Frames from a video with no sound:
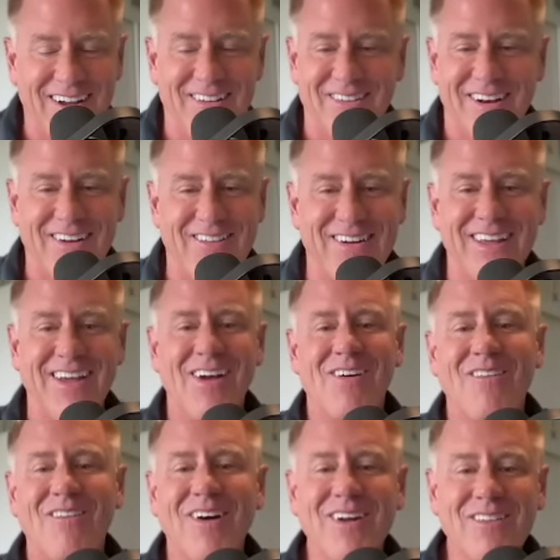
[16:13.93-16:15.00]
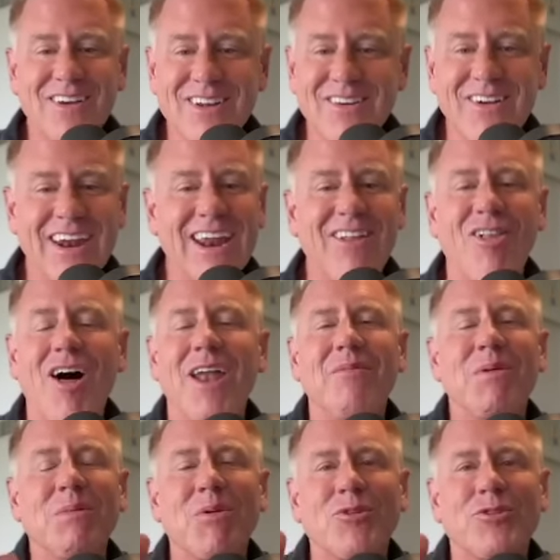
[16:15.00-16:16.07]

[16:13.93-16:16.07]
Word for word: what are we what are we doing? And a lot of people